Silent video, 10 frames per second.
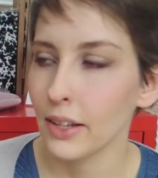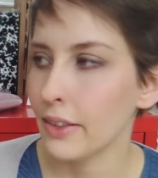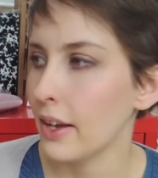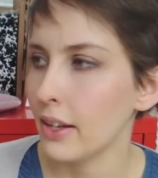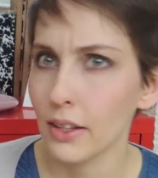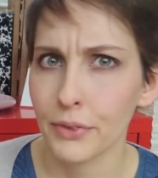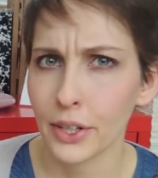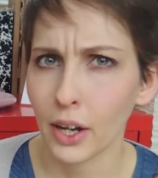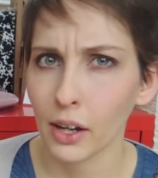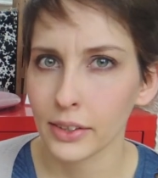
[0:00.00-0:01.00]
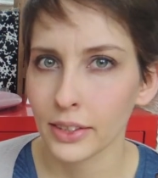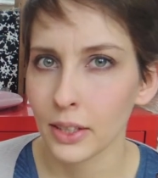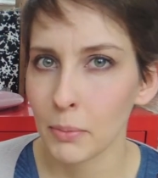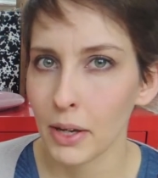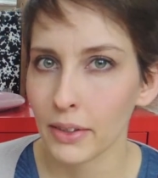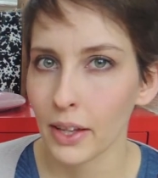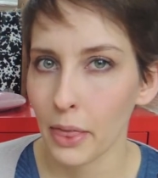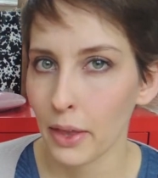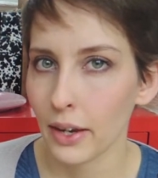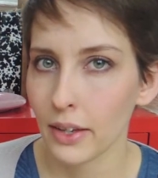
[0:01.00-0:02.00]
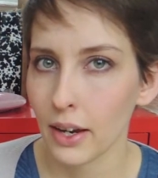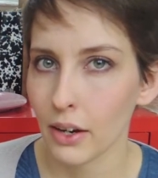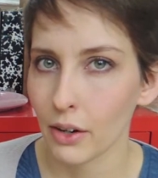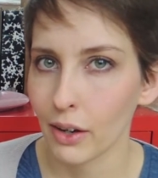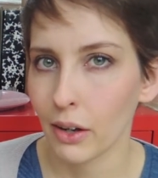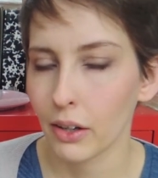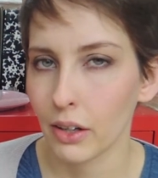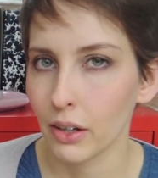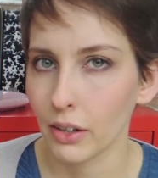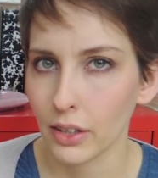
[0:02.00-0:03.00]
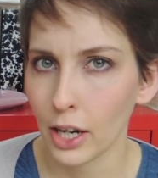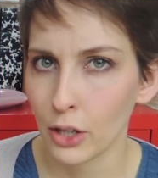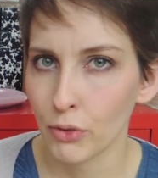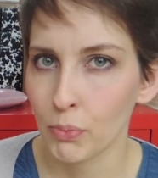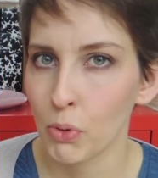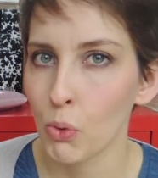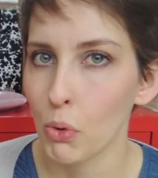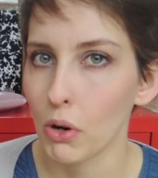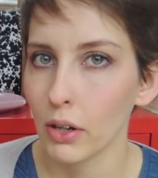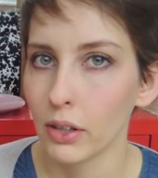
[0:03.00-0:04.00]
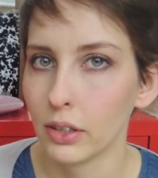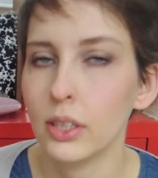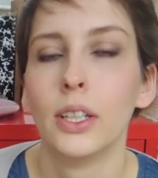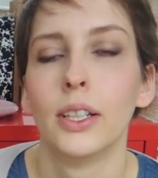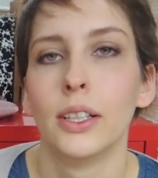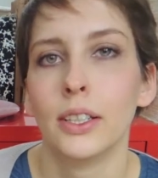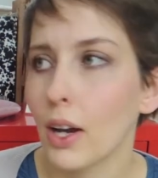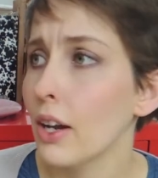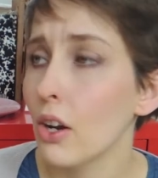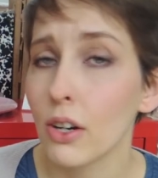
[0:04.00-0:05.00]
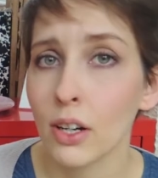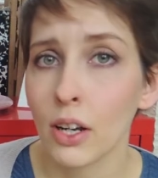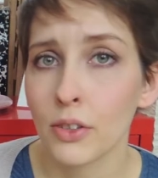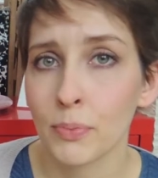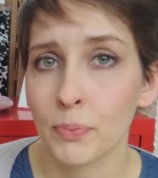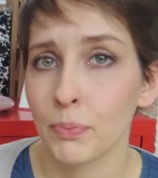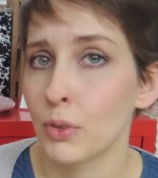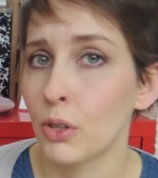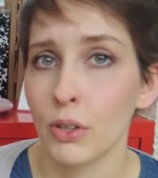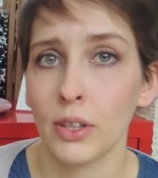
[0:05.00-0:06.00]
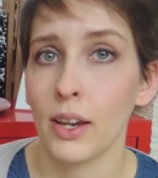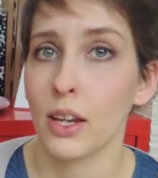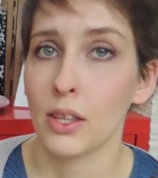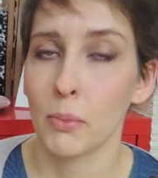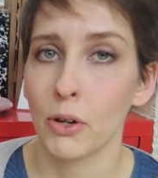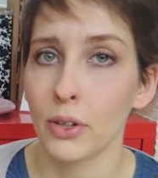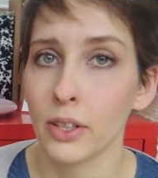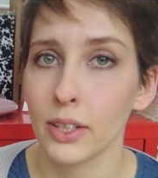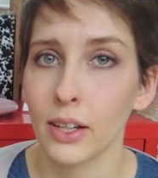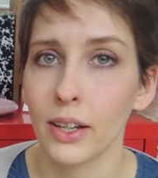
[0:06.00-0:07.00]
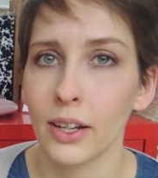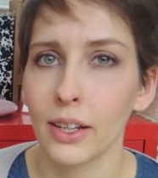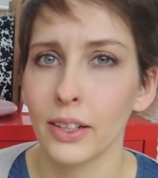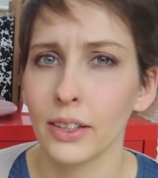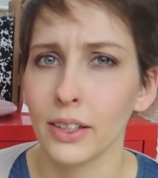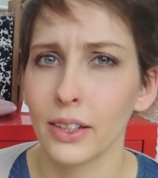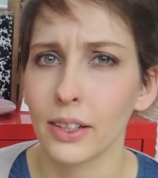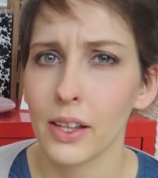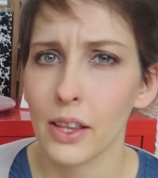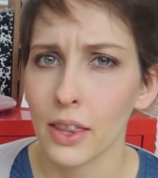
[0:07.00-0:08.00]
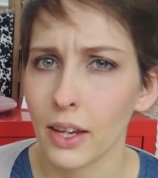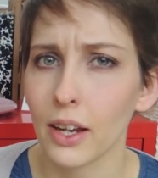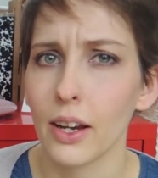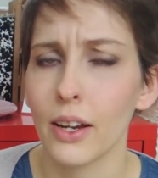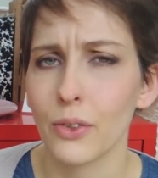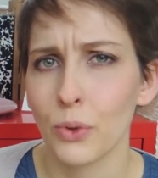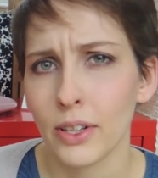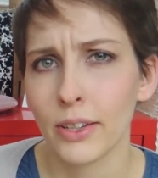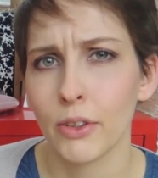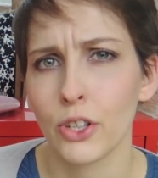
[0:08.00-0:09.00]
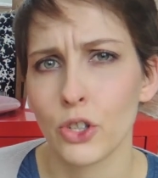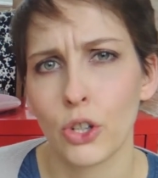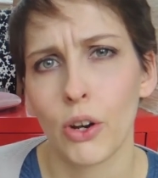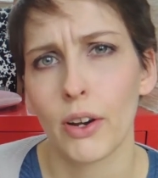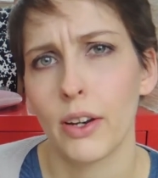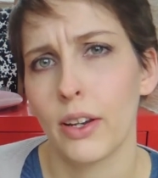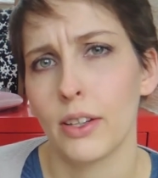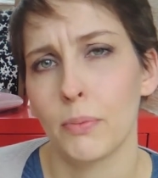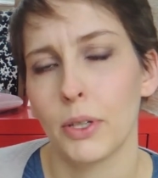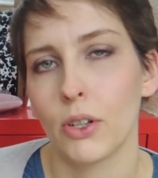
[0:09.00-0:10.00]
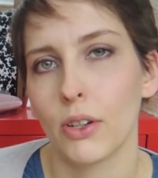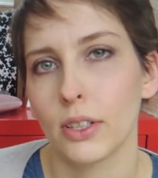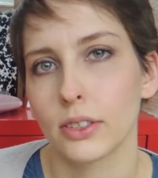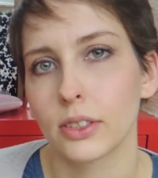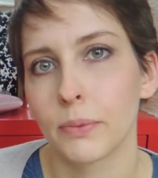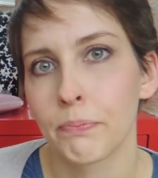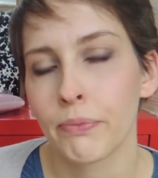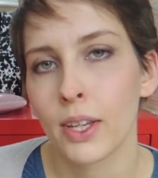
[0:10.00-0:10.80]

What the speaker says: and they live in a castle, but I think they are kind of poor. I heard a lot of good things about it. I think I really enjoy it because